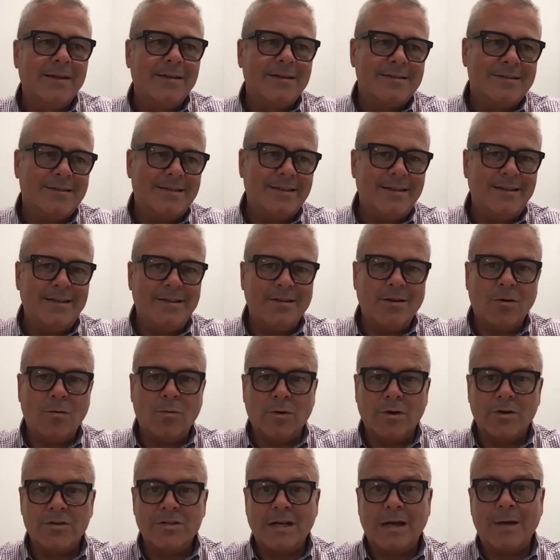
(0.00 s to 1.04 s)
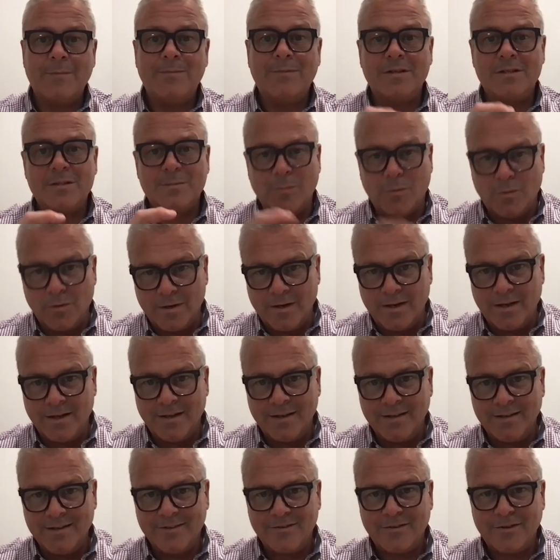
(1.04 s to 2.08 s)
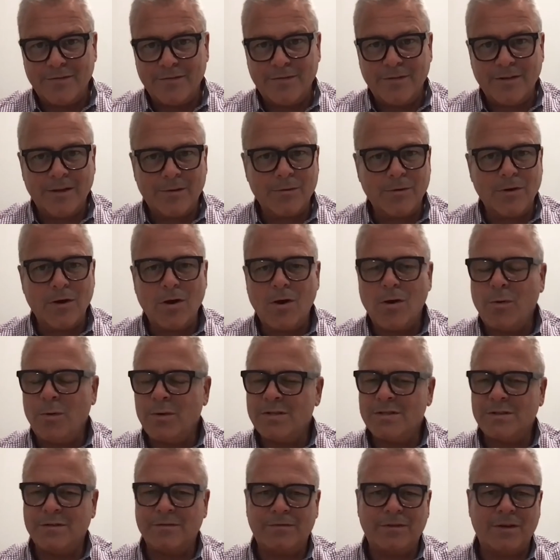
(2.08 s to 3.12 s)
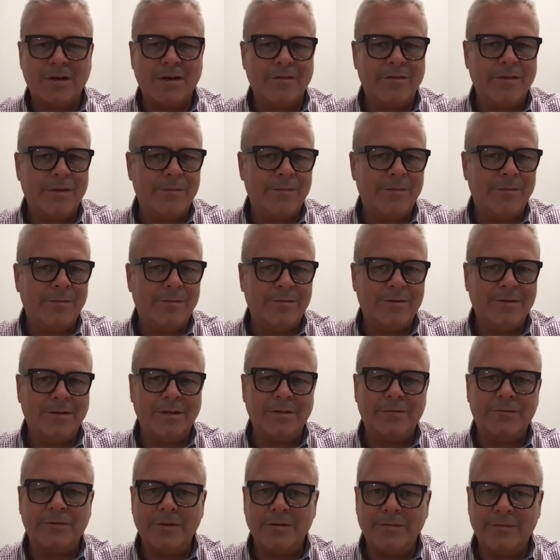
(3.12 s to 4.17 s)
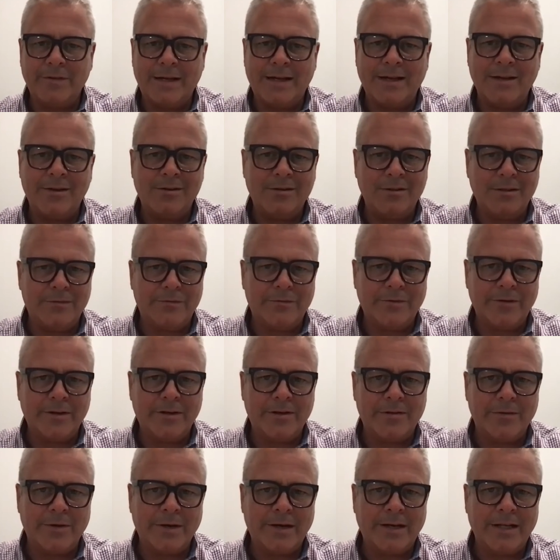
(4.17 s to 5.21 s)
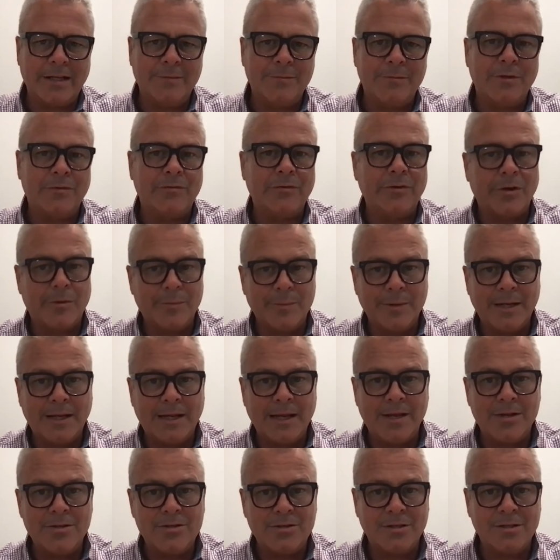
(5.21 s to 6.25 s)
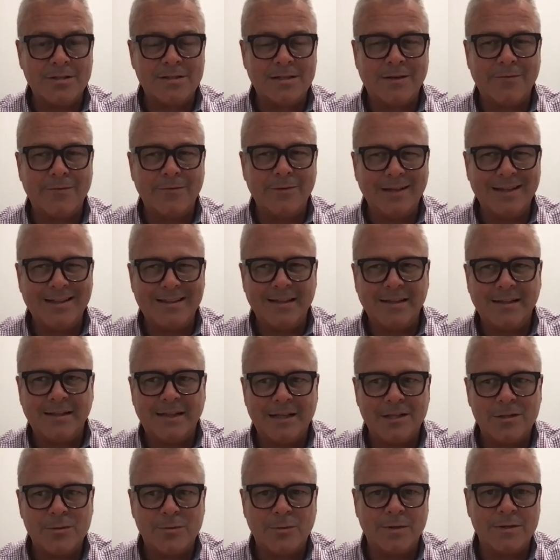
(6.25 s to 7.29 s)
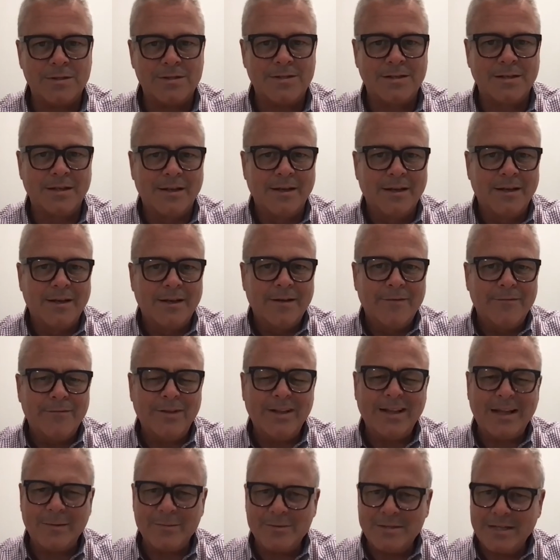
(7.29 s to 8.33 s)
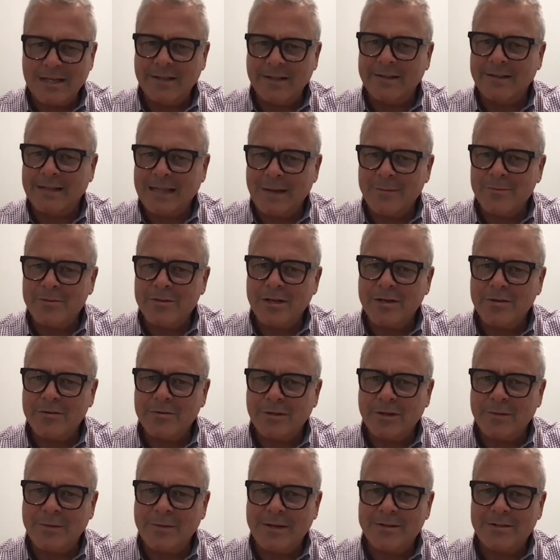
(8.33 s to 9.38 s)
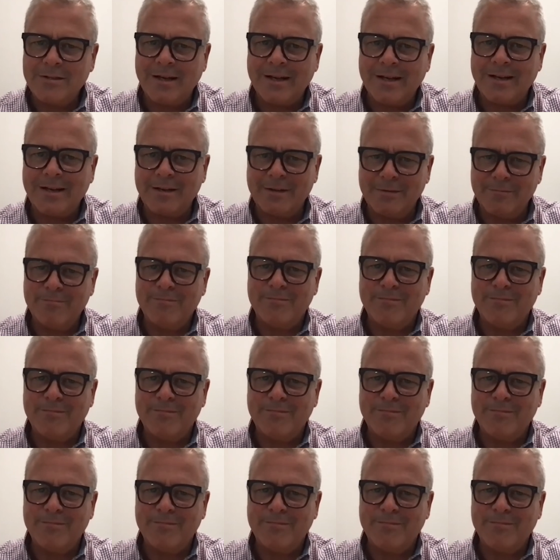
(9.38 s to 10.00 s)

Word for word: CEO workshop this morning. So I feel like we're always in front of them, delivering value, delivering curriculum, delivering communications. I really think that's what's like I'm selling Lab Central. I'm not talking